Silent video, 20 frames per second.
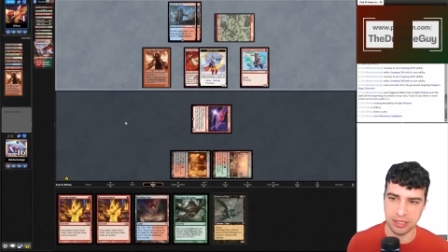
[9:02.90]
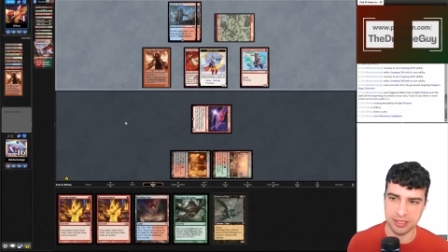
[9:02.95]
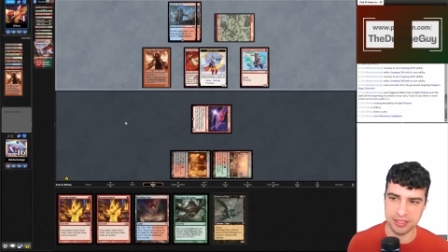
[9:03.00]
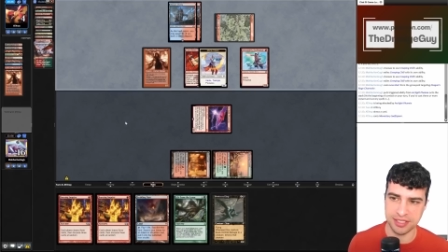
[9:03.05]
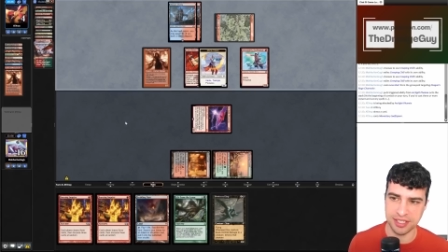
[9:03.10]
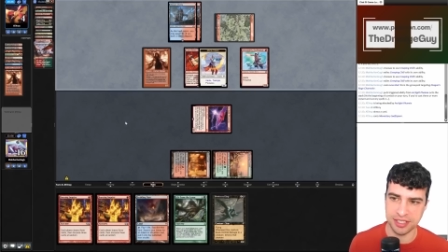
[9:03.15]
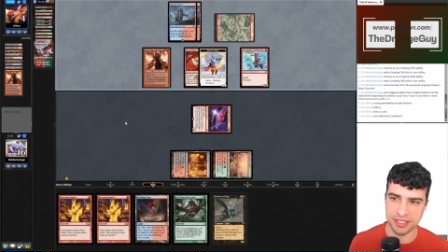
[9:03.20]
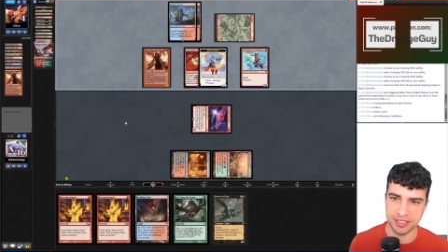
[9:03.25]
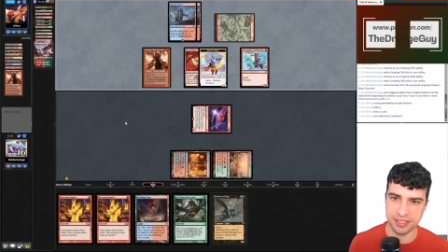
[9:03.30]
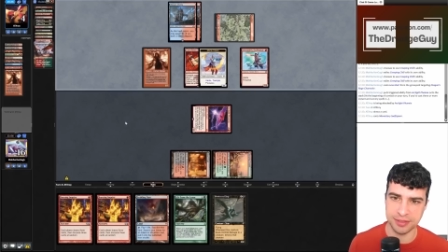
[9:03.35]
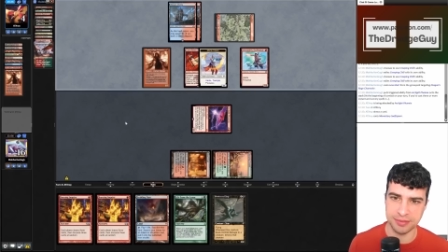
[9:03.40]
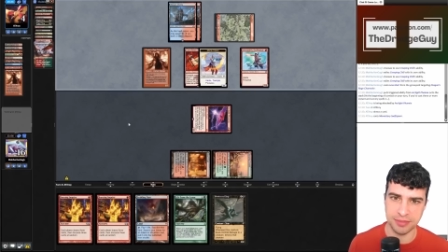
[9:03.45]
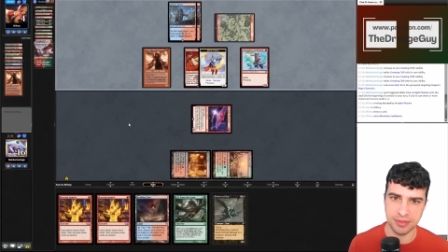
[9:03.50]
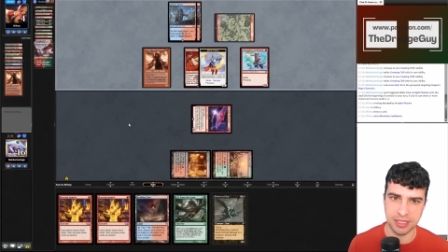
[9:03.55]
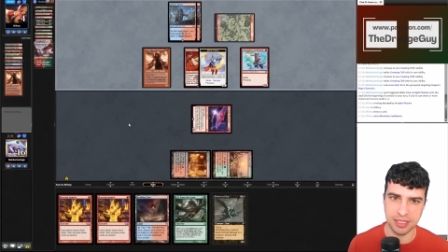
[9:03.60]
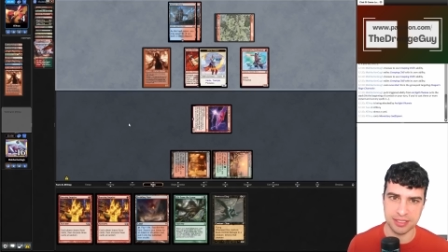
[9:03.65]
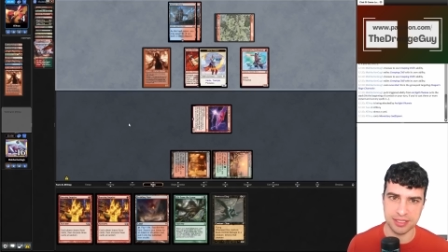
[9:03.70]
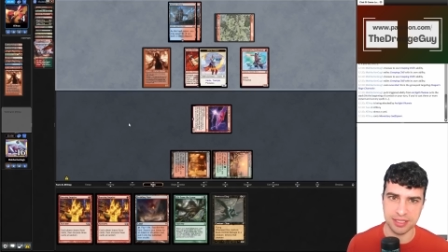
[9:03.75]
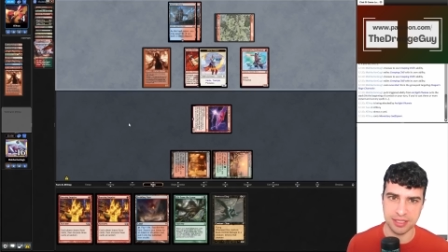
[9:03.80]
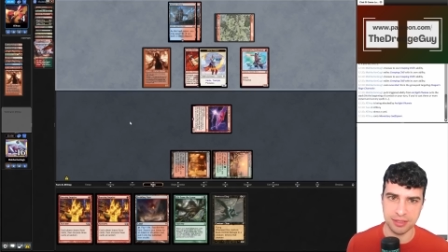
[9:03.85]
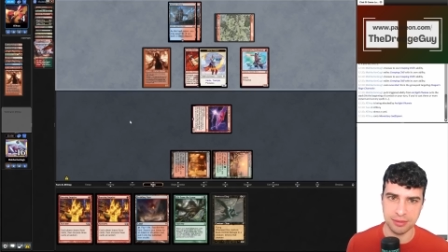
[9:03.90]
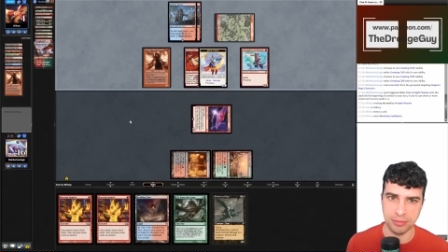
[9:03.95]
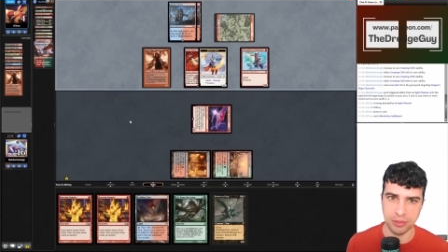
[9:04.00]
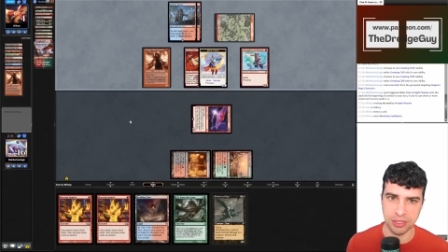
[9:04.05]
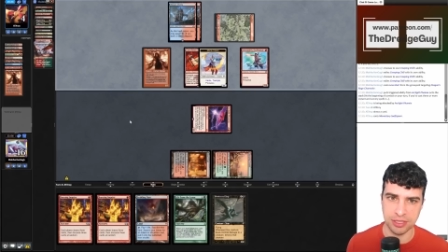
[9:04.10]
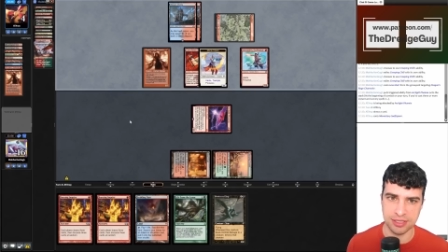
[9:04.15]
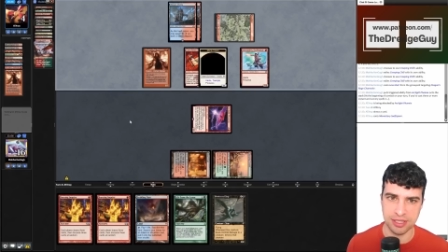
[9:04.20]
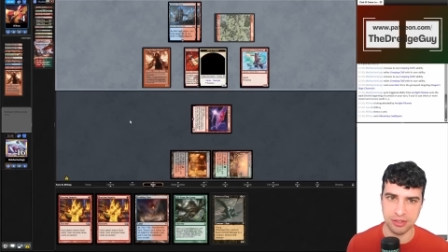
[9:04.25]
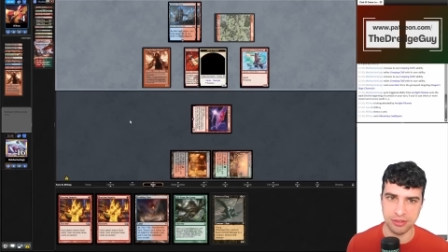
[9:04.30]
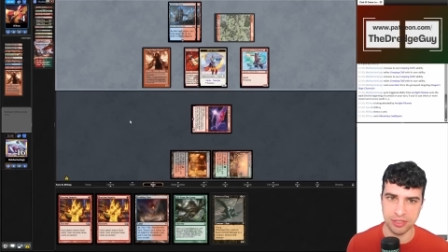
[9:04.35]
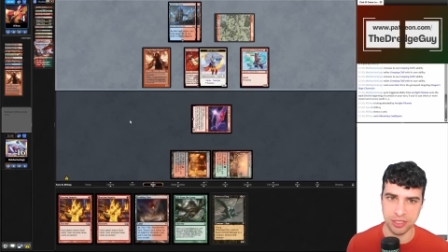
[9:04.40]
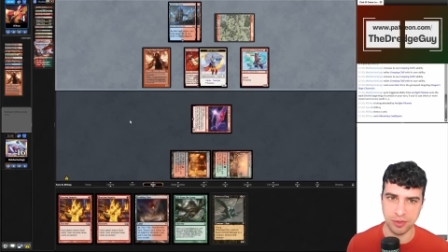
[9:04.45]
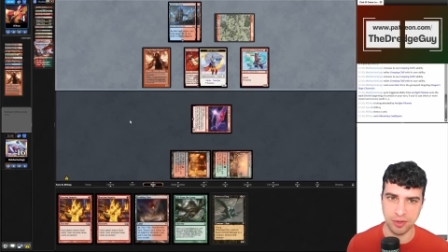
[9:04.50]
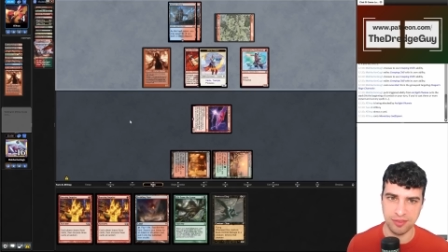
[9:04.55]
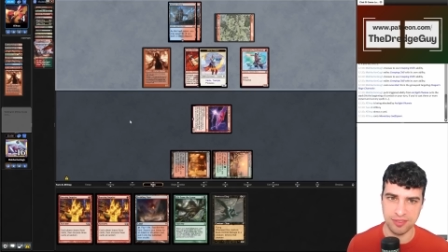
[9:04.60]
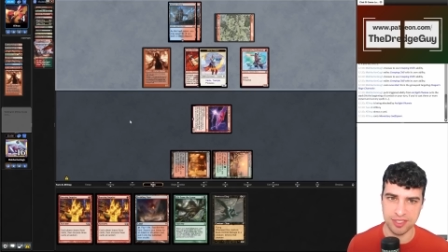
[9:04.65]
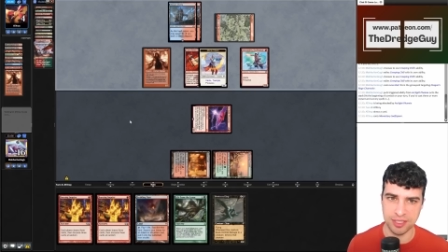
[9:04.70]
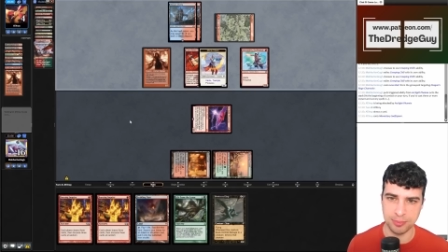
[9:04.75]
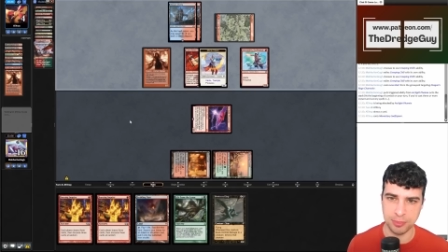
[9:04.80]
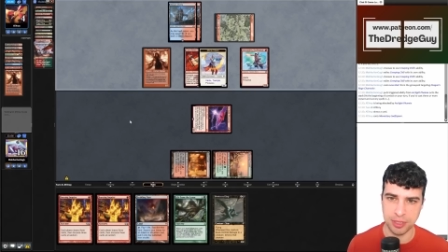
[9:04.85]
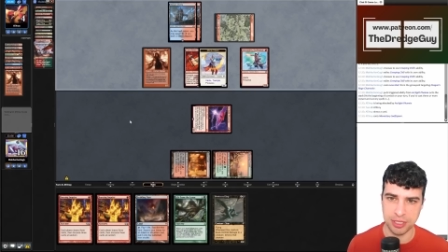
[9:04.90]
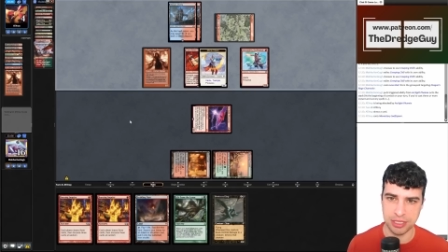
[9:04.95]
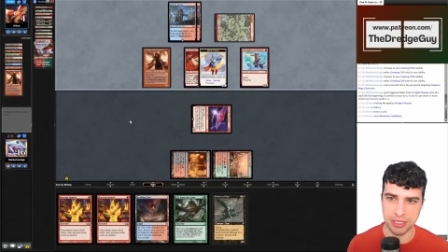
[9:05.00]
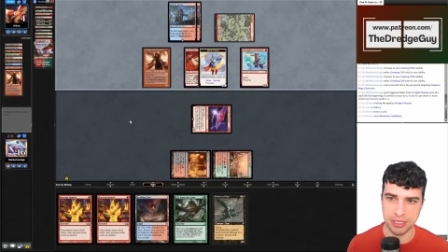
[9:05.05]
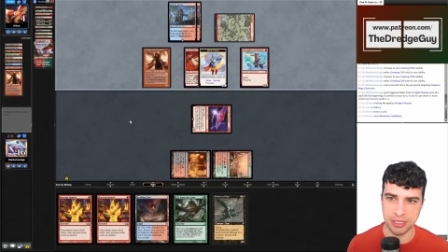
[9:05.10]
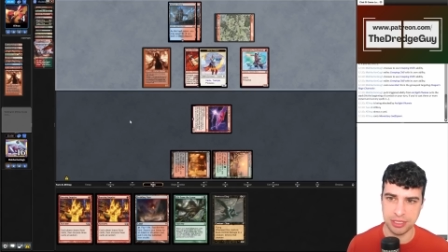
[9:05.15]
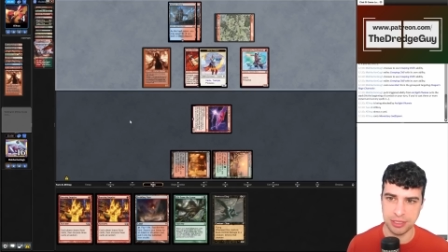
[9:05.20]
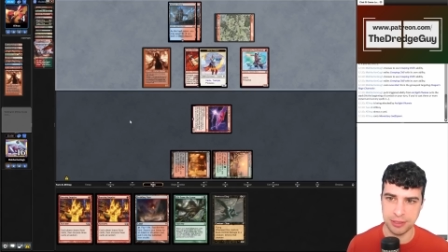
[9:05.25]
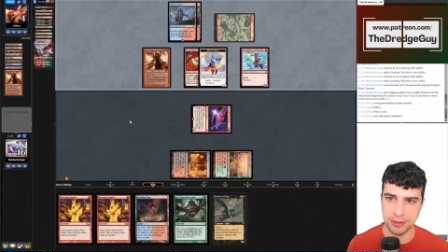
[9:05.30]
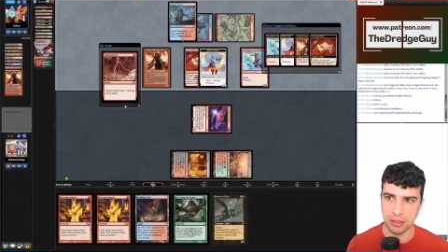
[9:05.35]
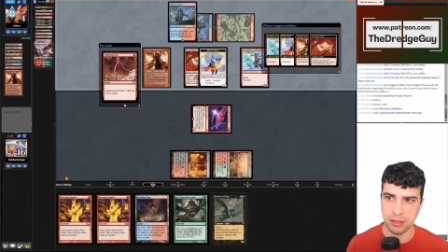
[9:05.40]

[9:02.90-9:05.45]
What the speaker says: us here. Let's see. Monastery Swift Spear.